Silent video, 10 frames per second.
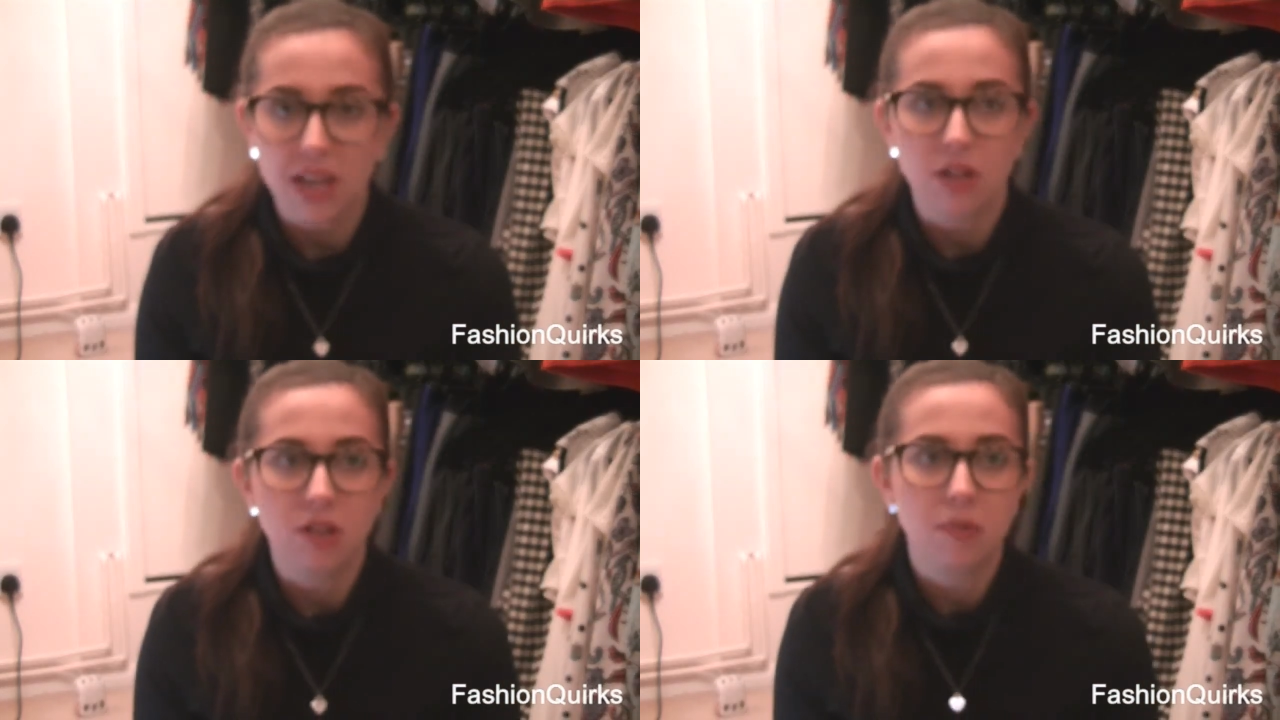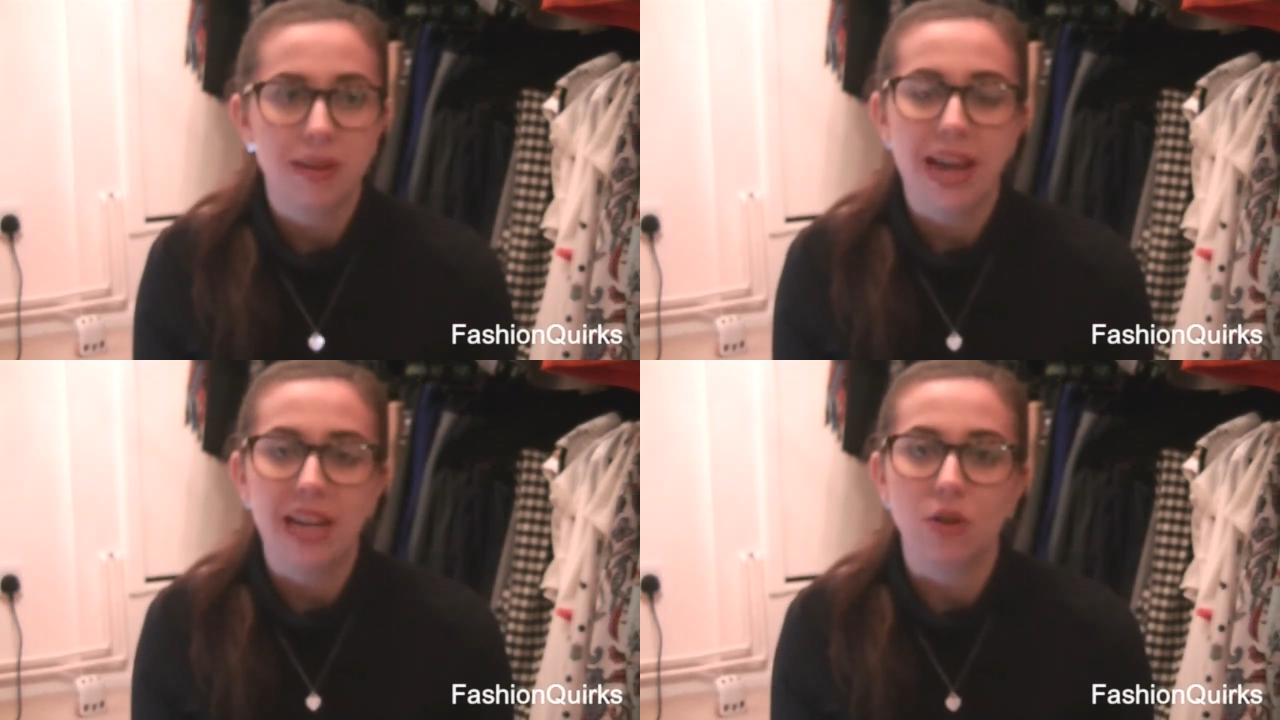You know, you
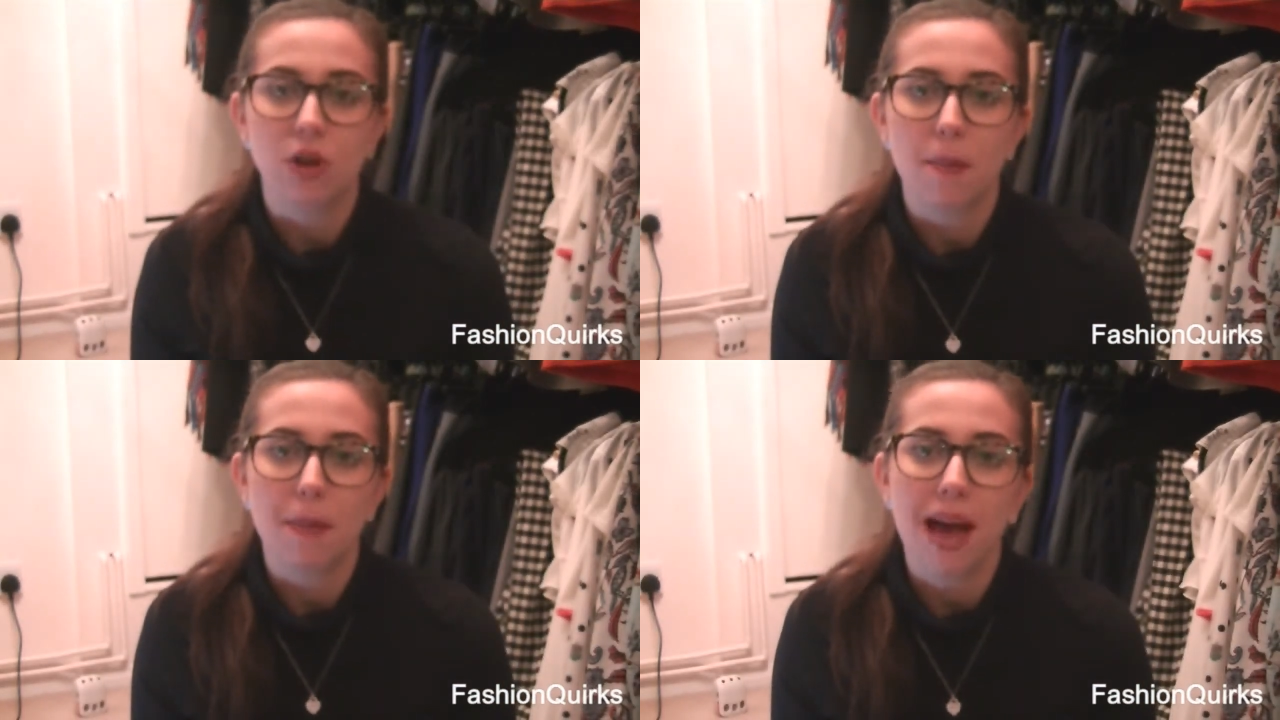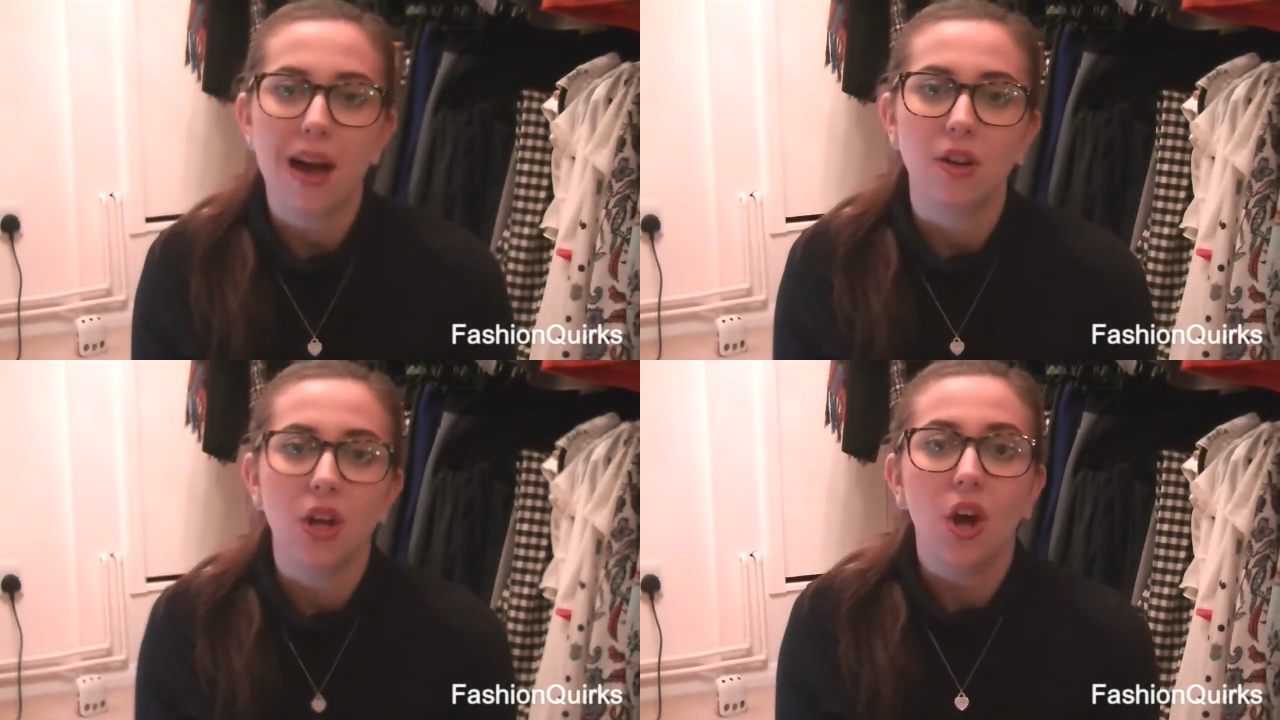spend £8 or
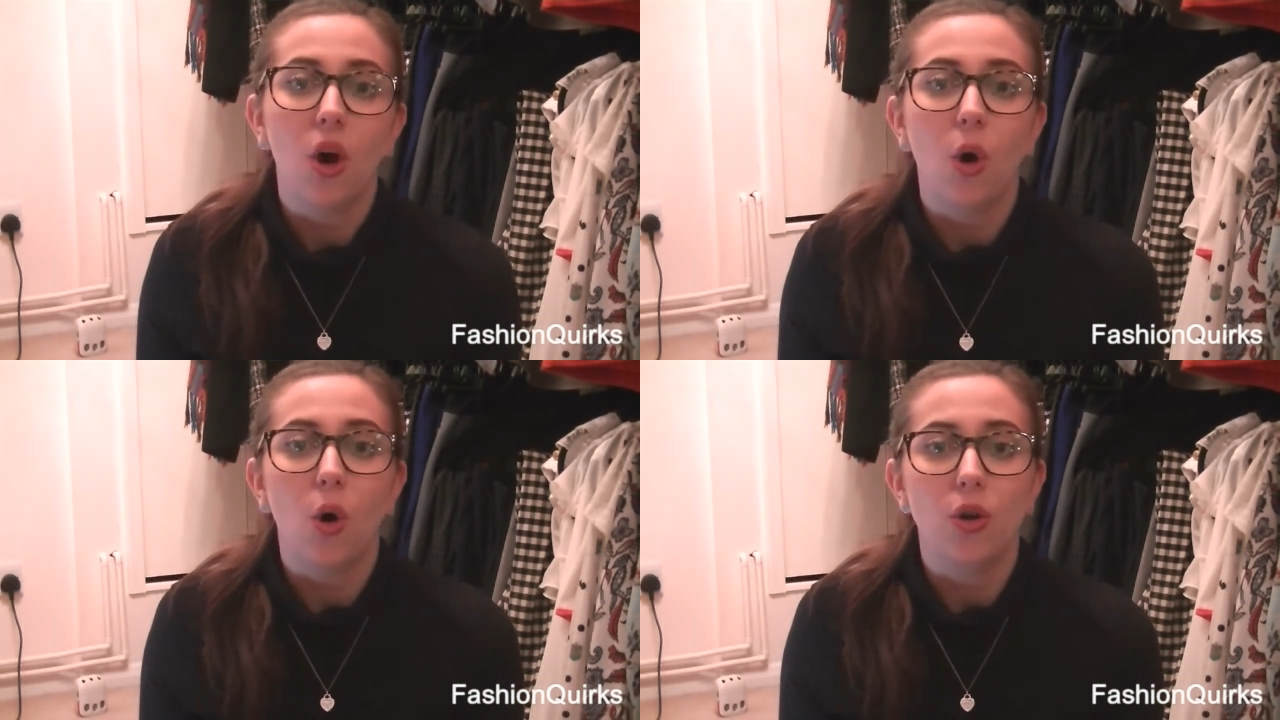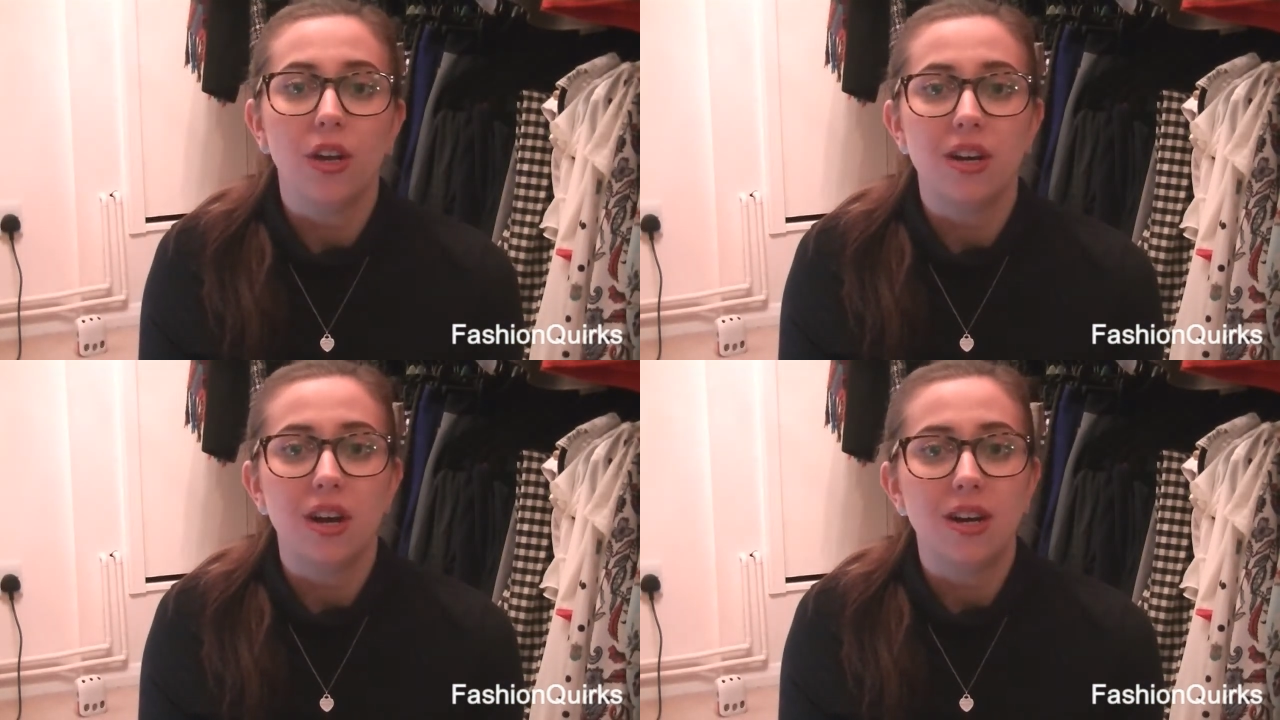£9
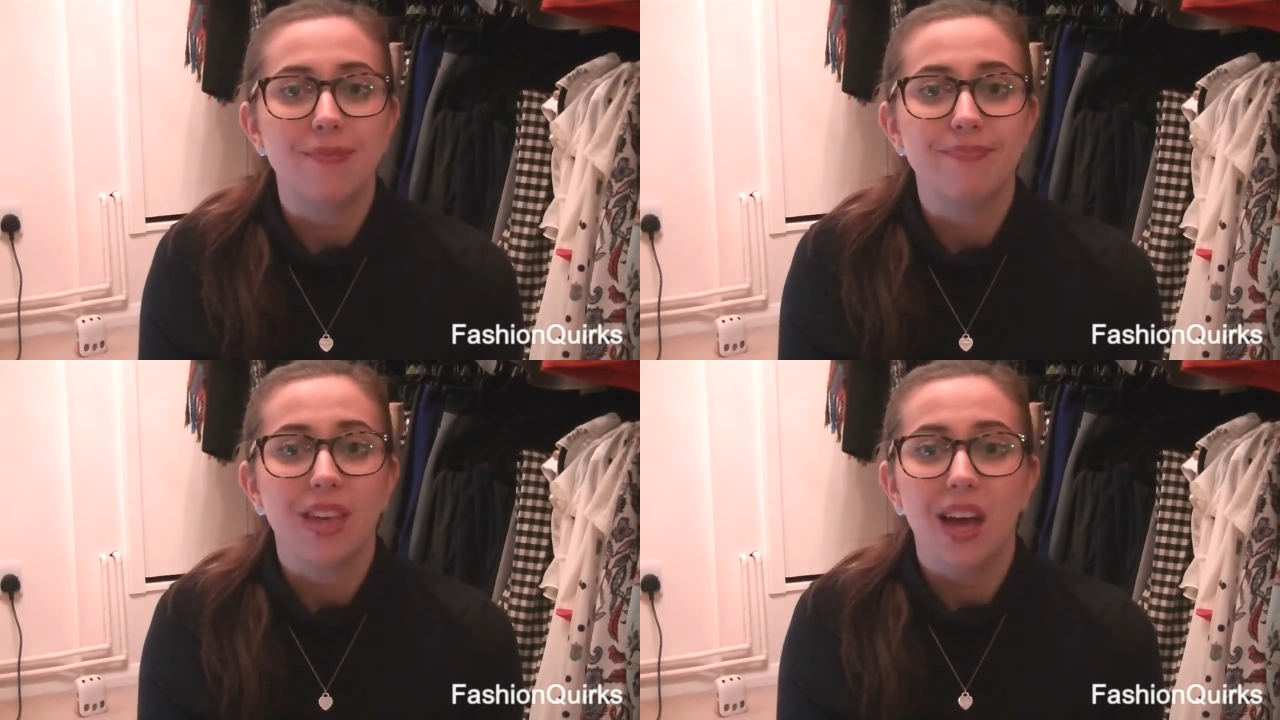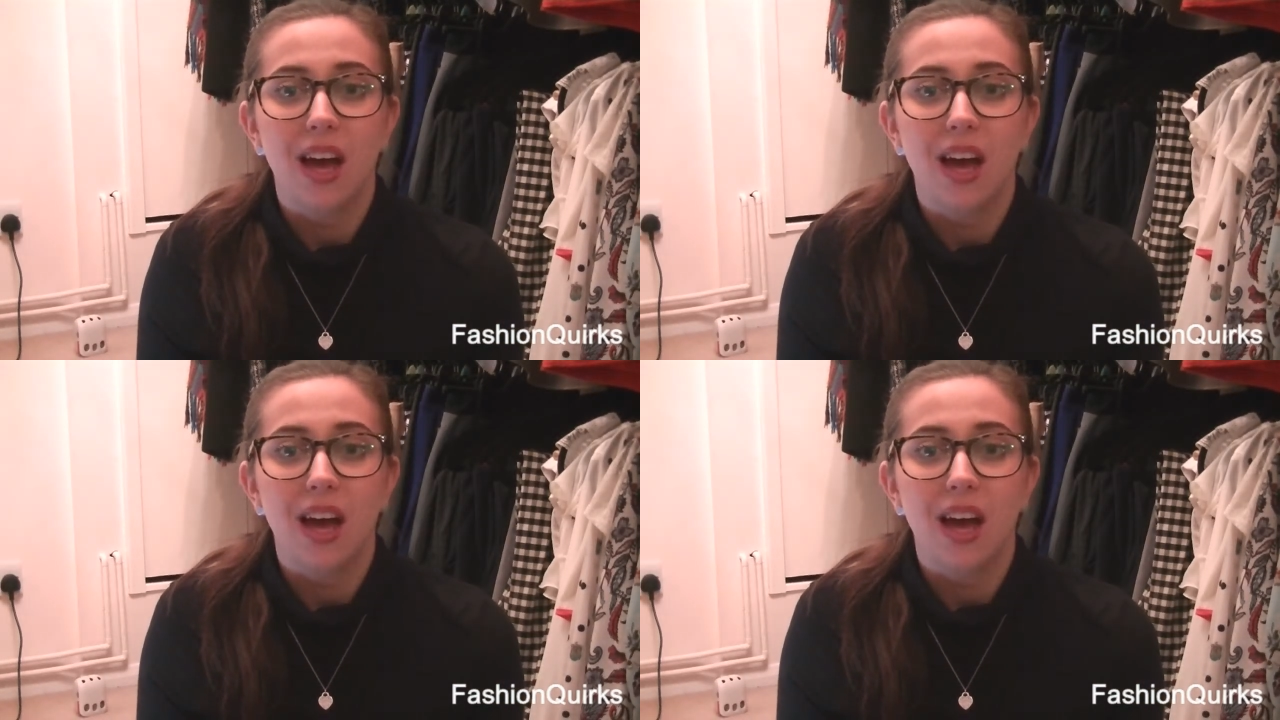on